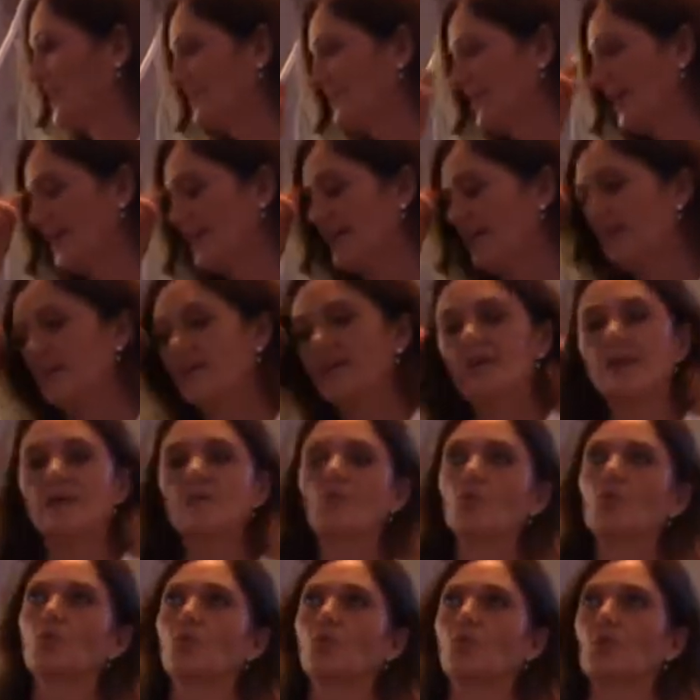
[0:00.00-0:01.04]
They
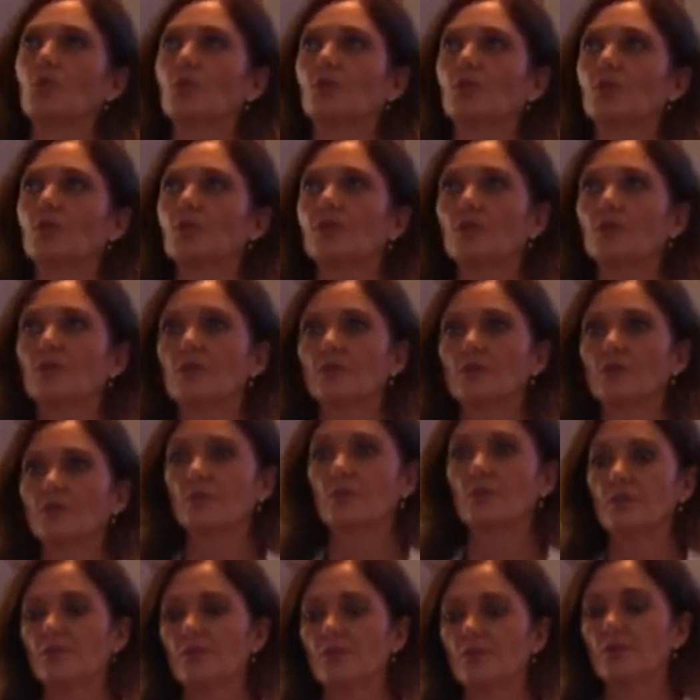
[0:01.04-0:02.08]
were
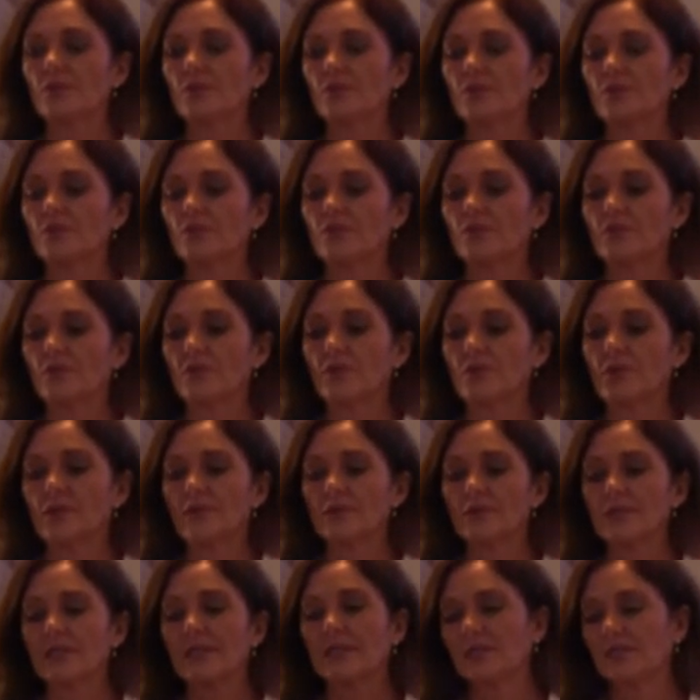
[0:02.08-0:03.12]

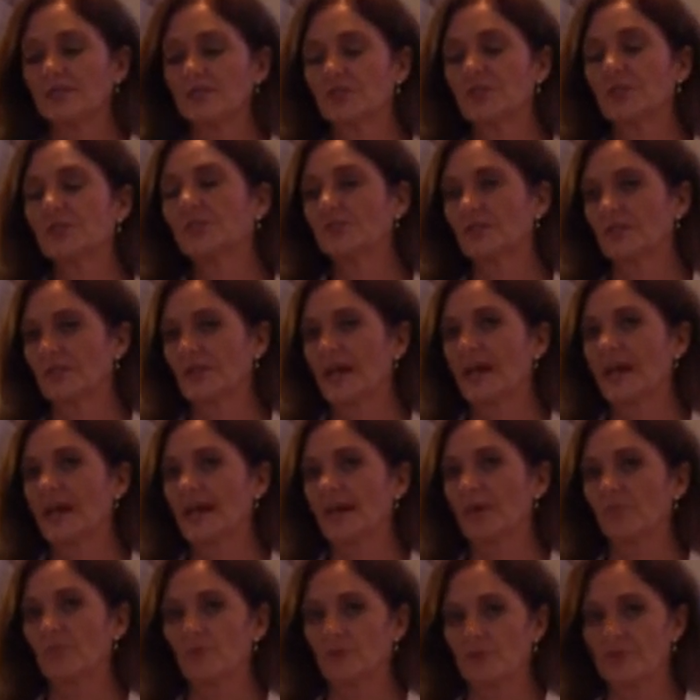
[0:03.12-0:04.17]
in a student
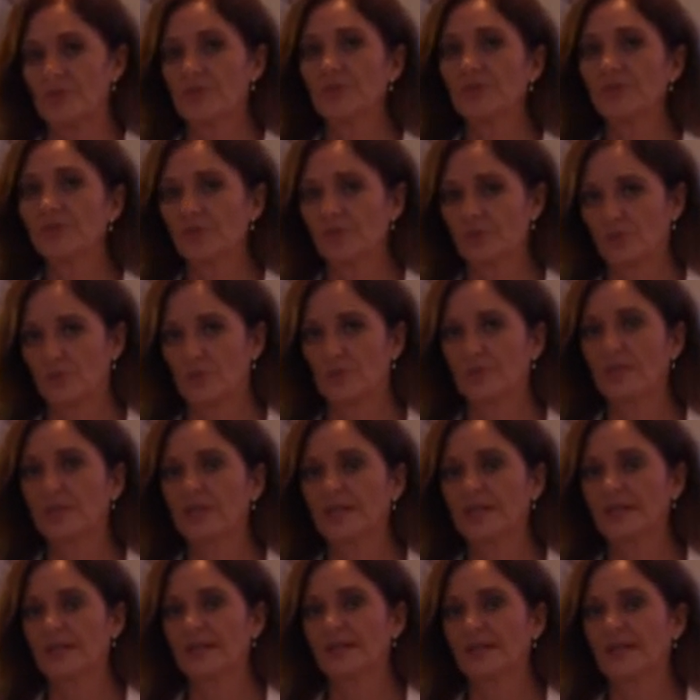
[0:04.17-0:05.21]
lab where students were
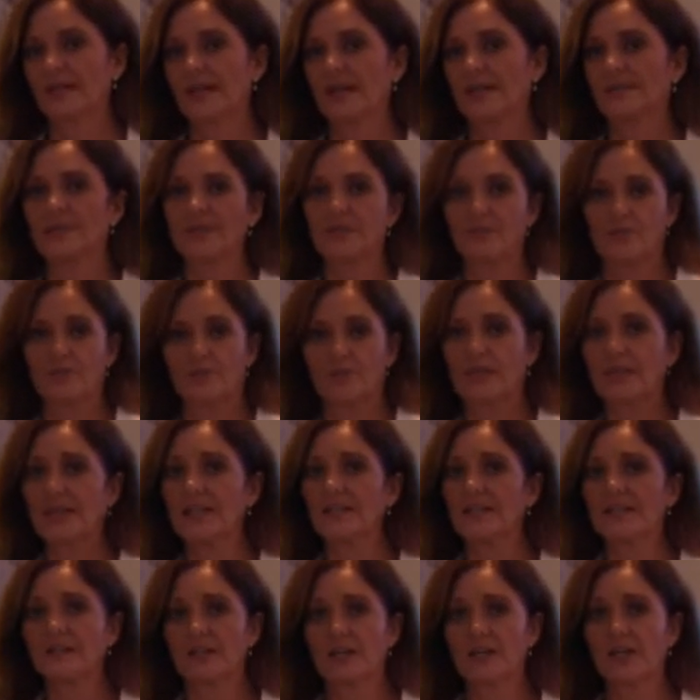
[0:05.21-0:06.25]
printing and then
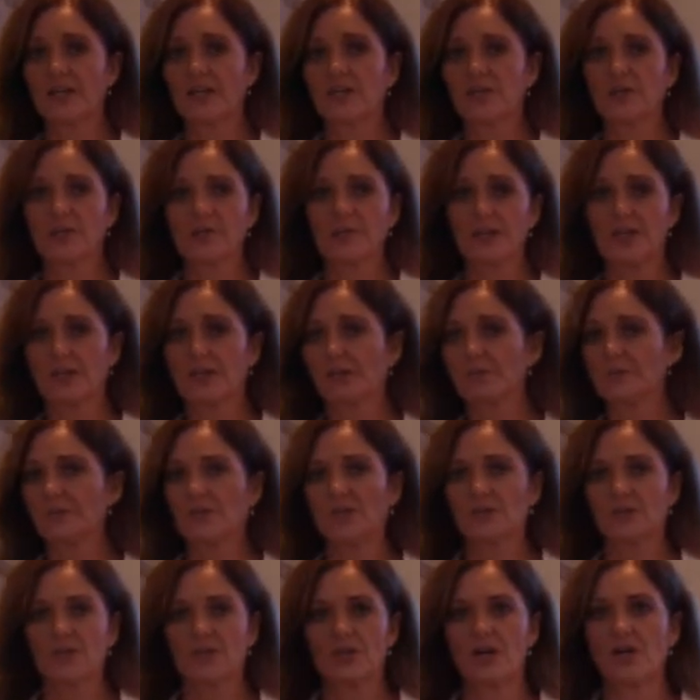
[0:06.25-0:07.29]
forgetting to go and pick up
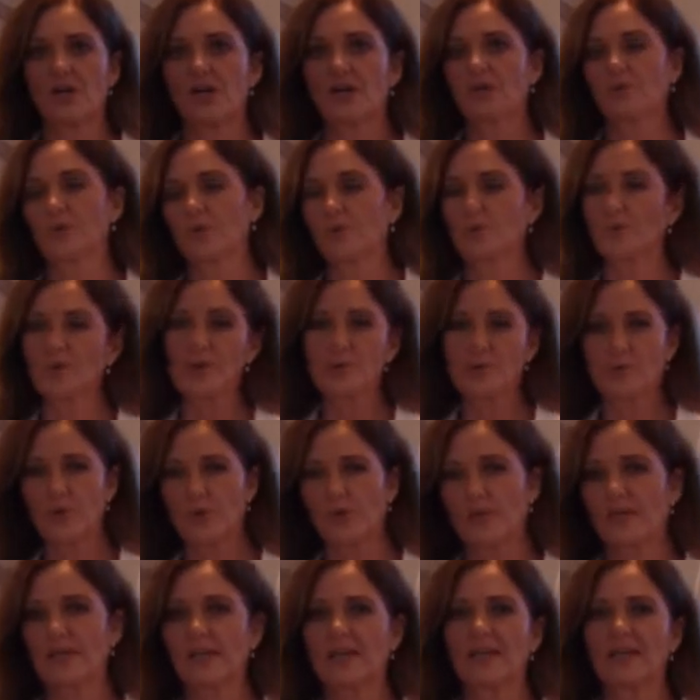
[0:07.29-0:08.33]
their job, or
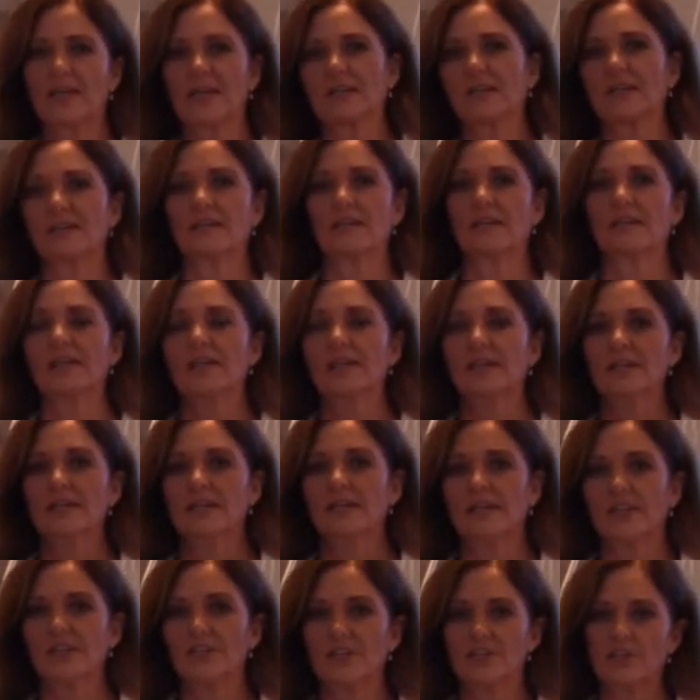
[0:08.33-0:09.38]
reprinting
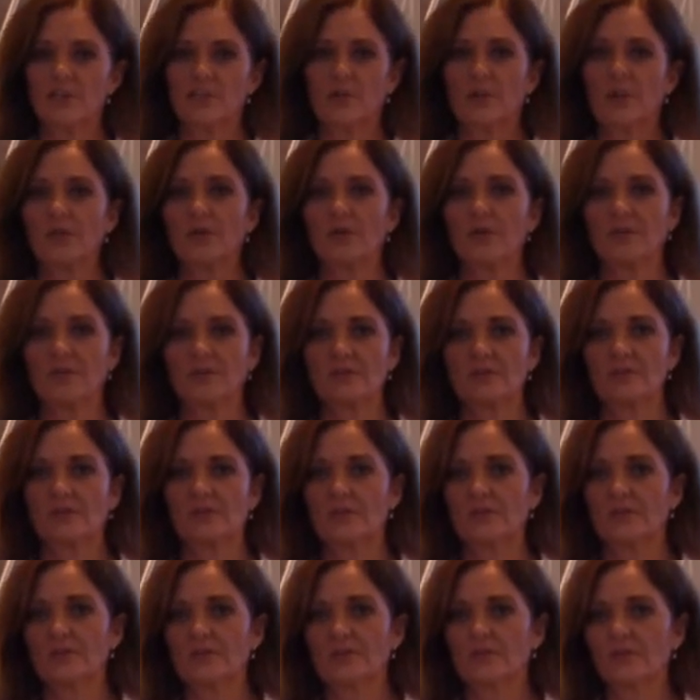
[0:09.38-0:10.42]
and then throwing
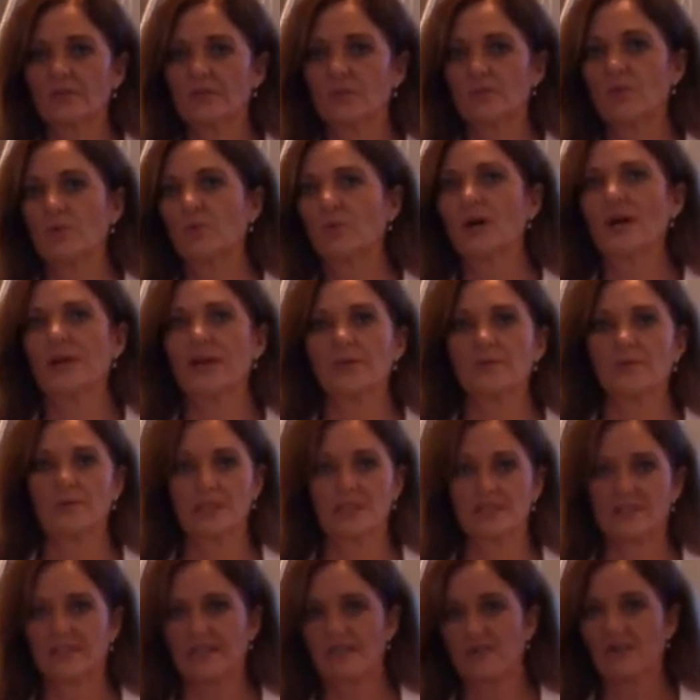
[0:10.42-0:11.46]
them away
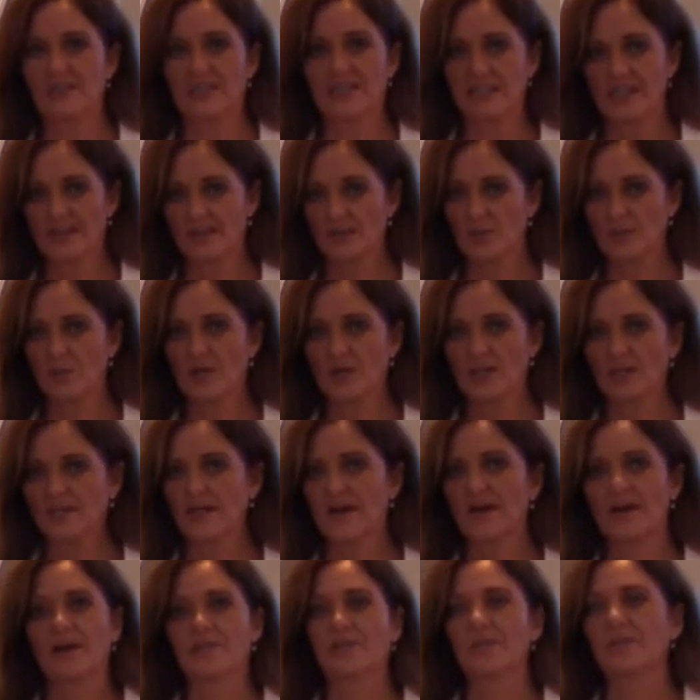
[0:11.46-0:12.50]
because they only needed one
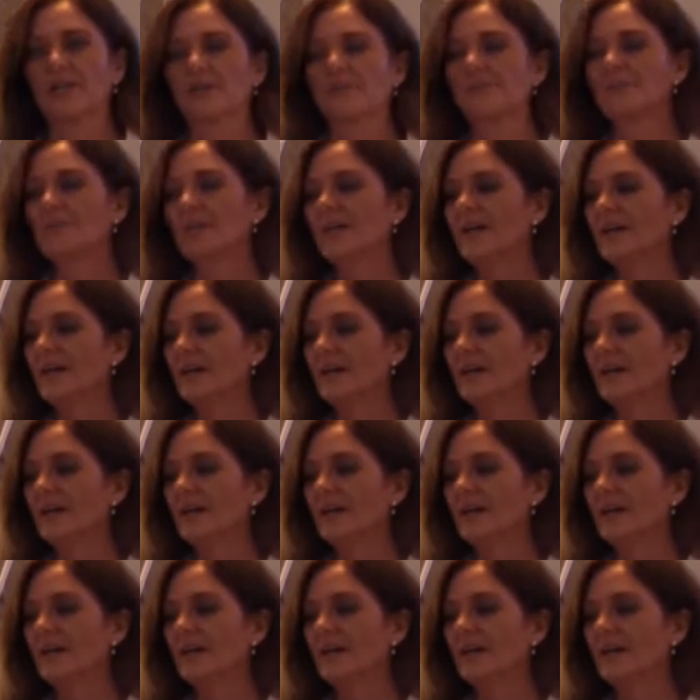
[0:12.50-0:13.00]
copy.